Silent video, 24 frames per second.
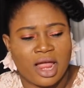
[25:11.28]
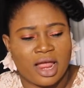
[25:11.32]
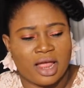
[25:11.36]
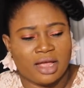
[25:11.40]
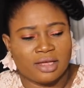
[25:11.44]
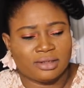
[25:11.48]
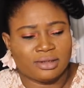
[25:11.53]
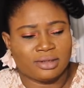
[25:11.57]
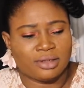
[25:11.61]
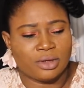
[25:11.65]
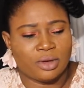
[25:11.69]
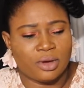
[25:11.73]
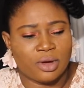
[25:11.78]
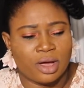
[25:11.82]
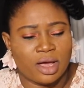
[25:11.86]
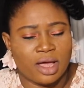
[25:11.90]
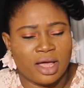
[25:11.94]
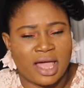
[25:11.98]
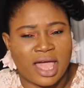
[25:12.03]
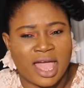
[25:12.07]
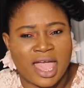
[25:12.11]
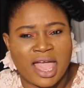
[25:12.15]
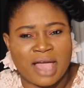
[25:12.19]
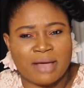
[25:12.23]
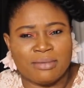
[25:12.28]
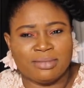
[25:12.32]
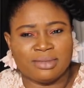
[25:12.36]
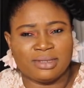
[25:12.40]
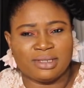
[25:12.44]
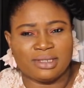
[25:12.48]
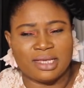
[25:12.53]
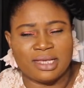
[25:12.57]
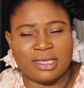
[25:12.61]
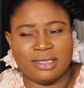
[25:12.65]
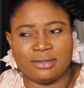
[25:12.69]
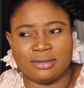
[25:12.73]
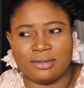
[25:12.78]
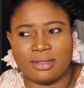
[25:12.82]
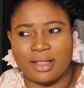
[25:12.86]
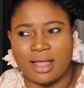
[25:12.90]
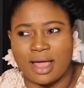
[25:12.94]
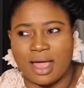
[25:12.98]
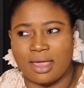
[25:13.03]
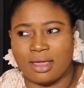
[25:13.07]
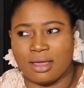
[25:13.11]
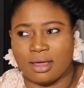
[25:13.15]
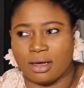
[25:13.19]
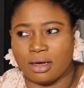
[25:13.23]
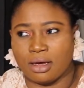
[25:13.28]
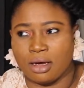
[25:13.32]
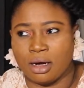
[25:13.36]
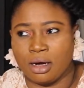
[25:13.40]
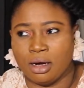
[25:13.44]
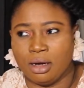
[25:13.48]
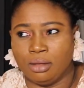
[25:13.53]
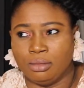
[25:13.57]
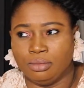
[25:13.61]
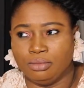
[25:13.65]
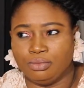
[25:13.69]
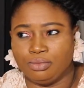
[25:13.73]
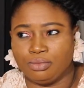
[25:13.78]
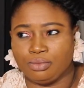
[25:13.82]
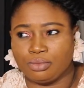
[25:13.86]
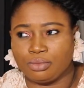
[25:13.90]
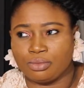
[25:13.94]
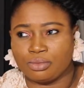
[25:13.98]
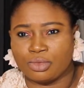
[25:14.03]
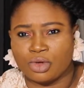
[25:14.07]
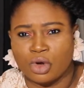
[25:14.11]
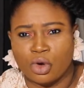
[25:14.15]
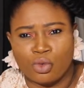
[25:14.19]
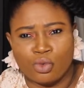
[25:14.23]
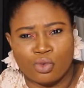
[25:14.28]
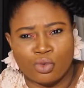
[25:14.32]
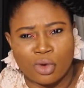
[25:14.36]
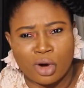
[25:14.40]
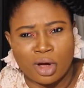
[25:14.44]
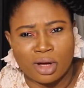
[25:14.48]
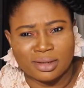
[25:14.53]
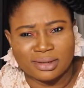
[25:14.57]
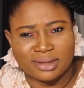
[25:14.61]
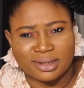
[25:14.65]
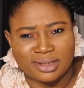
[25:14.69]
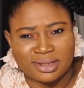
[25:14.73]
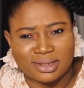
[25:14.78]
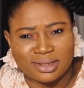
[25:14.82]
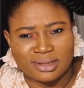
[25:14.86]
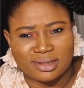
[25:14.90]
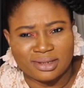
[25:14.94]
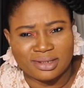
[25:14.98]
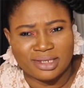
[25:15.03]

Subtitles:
So M's is like Rose.